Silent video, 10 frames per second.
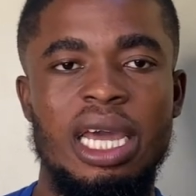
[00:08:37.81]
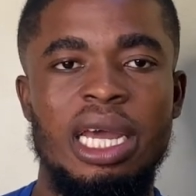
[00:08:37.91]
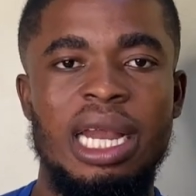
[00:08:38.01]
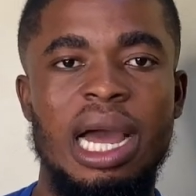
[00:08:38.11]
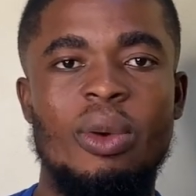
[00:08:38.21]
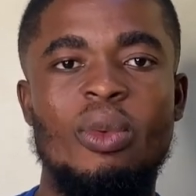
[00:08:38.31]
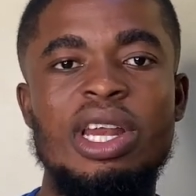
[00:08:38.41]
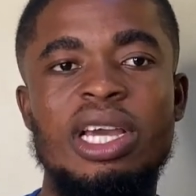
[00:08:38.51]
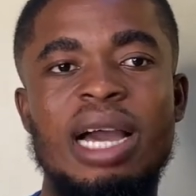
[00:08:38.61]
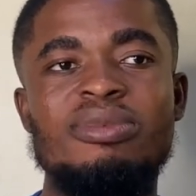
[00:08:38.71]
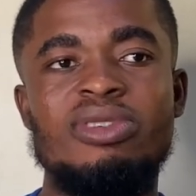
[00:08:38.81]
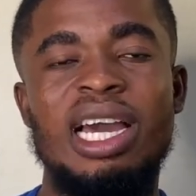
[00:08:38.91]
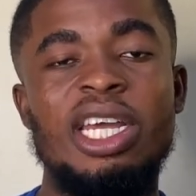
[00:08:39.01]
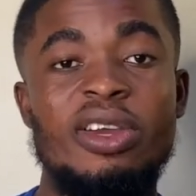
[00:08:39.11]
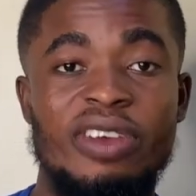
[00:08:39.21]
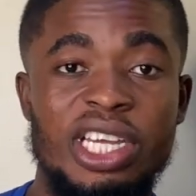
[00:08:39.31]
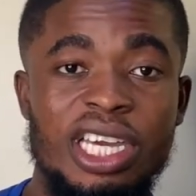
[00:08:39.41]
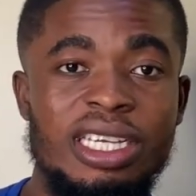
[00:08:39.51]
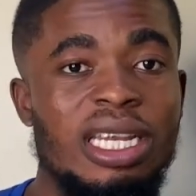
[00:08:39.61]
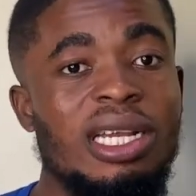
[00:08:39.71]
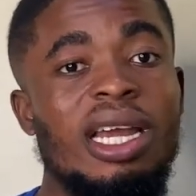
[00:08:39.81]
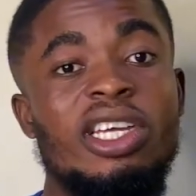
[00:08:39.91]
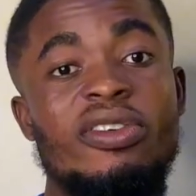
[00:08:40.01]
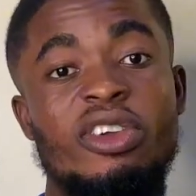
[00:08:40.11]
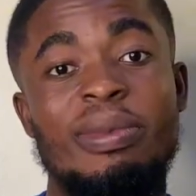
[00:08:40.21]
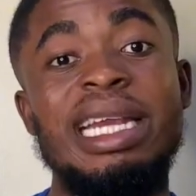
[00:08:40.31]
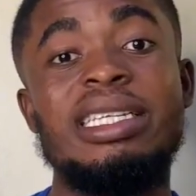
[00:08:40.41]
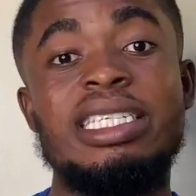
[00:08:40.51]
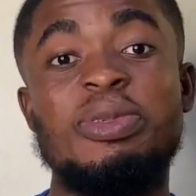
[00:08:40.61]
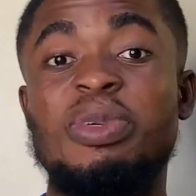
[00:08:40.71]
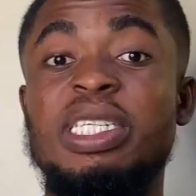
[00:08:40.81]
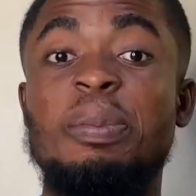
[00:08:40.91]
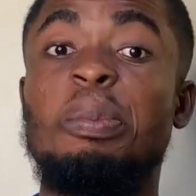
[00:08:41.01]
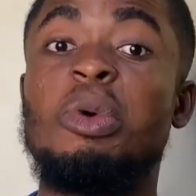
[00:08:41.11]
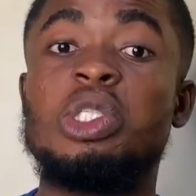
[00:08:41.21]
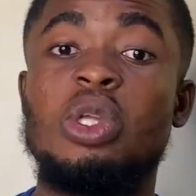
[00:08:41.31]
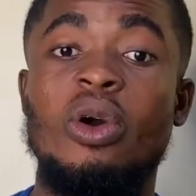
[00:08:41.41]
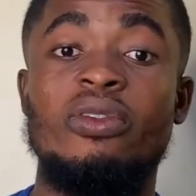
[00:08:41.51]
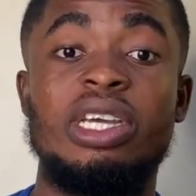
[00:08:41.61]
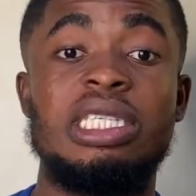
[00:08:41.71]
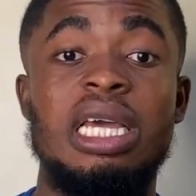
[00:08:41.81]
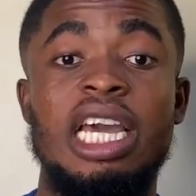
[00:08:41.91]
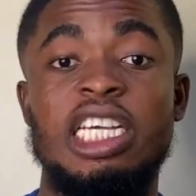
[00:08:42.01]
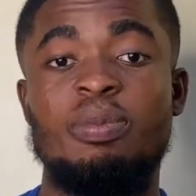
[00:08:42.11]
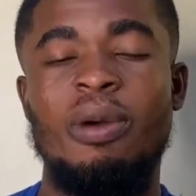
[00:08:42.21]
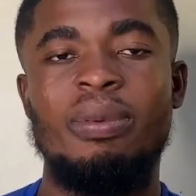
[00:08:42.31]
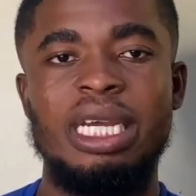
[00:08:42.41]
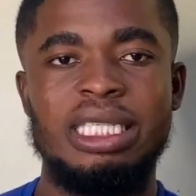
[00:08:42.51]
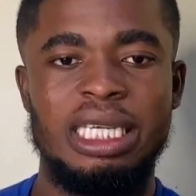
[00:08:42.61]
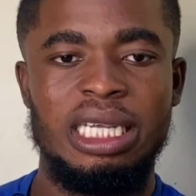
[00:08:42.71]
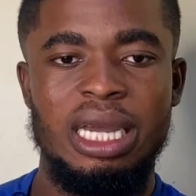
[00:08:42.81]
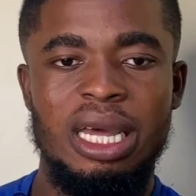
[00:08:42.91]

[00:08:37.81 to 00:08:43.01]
Now, when it comes to College of Education and College of Humanities, which most of it is populated,